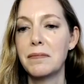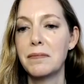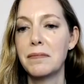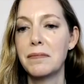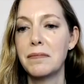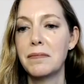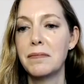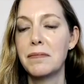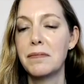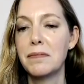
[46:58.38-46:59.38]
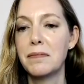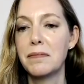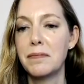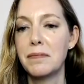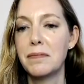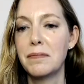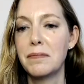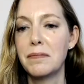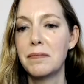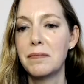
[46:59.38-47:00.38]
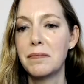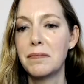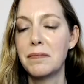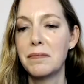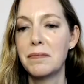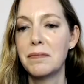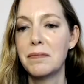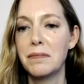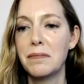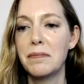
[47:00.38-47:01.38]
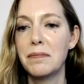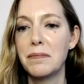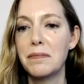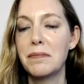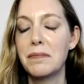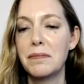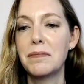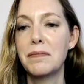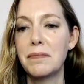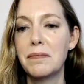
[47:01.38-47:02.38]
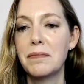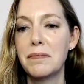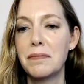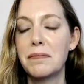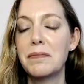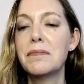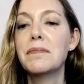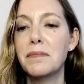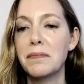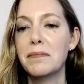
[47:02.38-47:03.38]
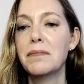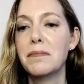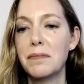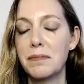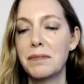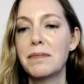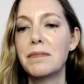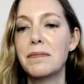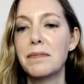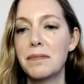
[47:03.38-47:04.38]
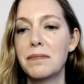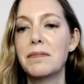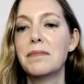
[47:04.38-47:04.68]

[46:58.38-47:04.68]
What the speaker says: (not speaking)